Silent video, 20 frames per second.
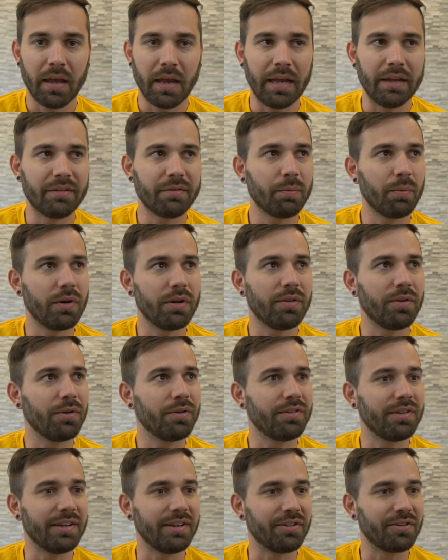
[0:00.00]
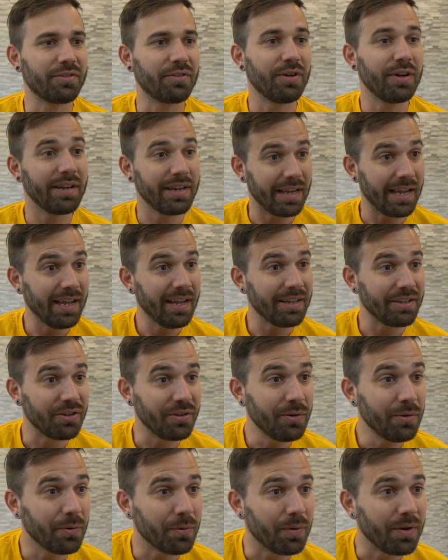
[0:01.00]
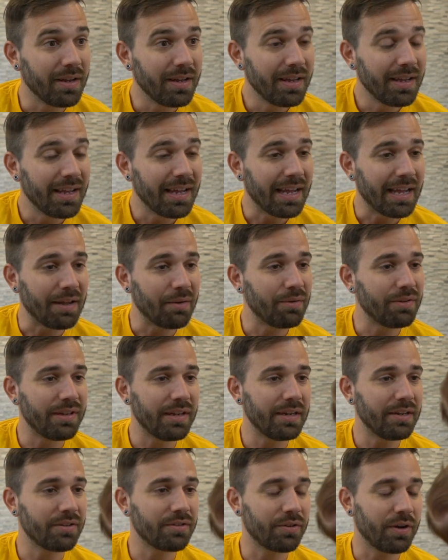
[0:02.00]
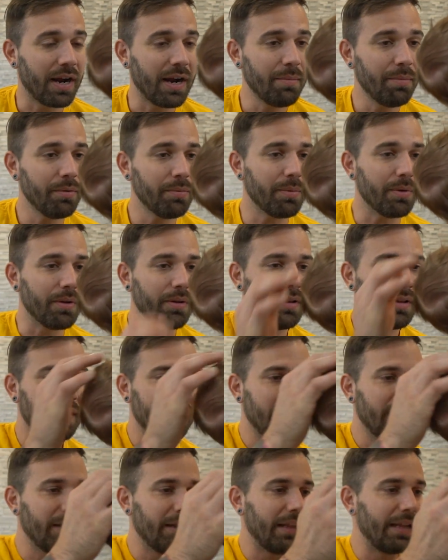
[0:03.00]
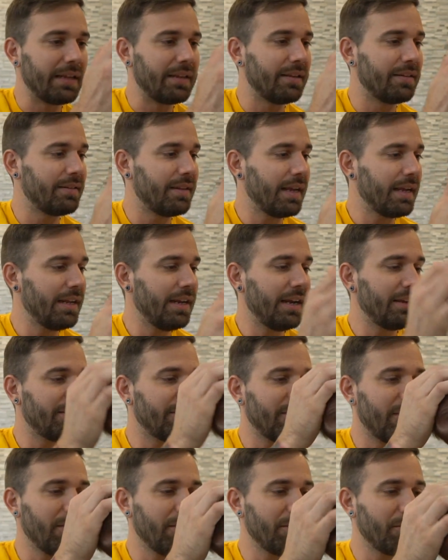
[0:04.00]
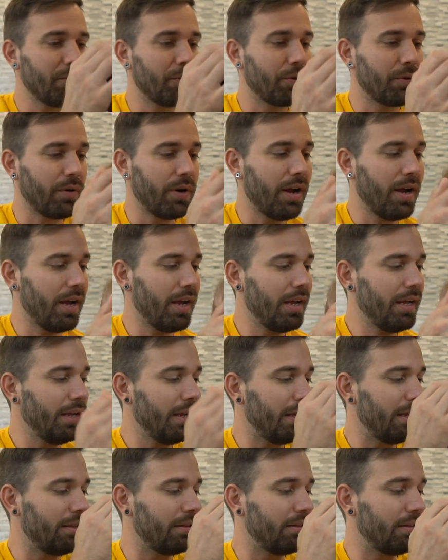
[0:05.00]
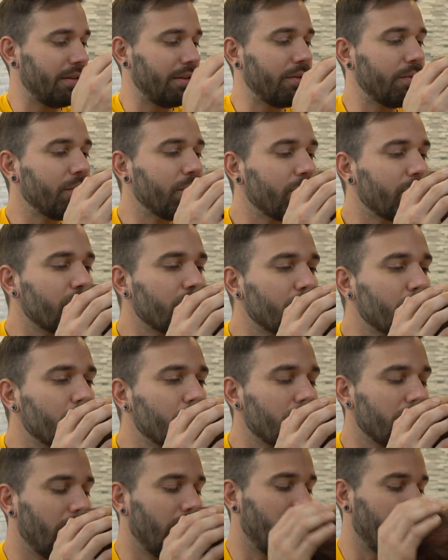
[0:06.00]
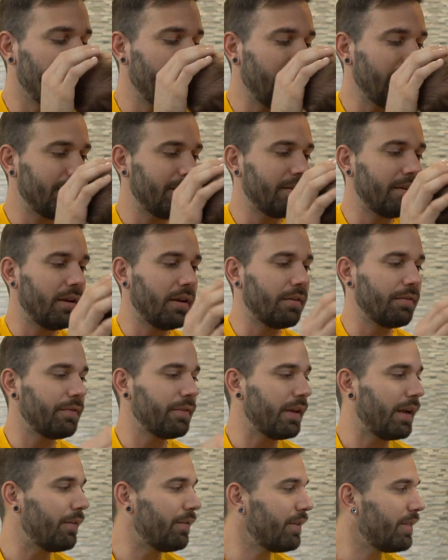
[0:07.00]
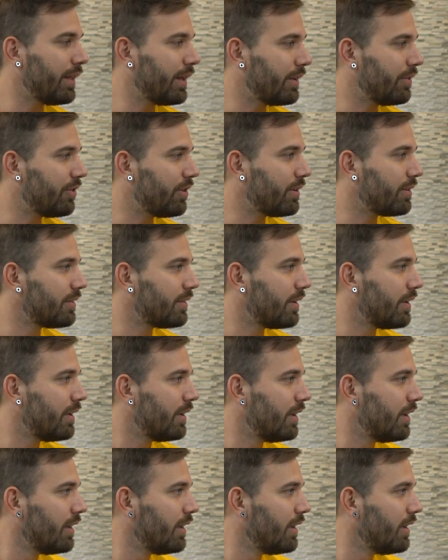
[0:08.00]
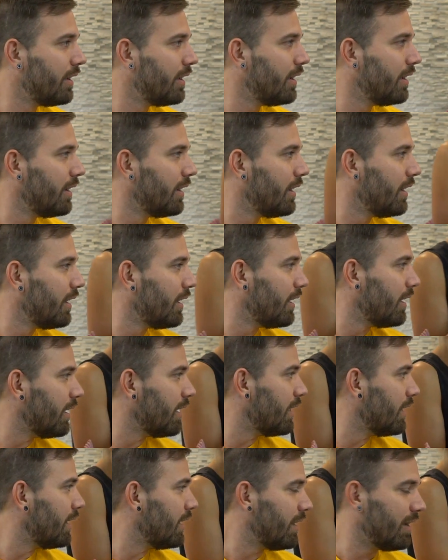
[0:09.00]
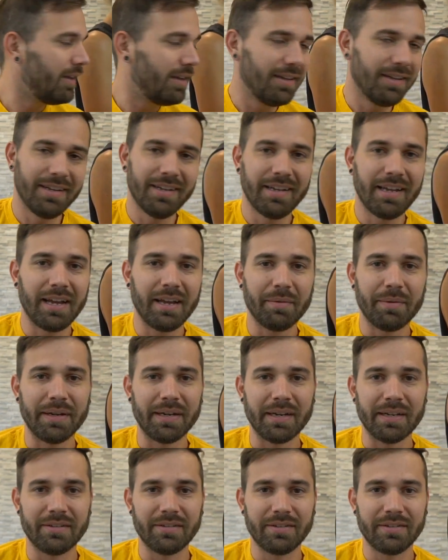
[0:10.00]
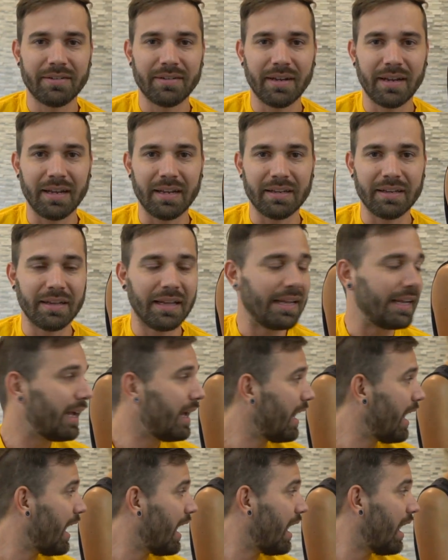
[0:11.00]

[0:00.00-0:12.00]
it's one of those indescri- yeah you, it was indescribable. Like the second I saw you cry and all that stuff. Everything just, I mean, it's like,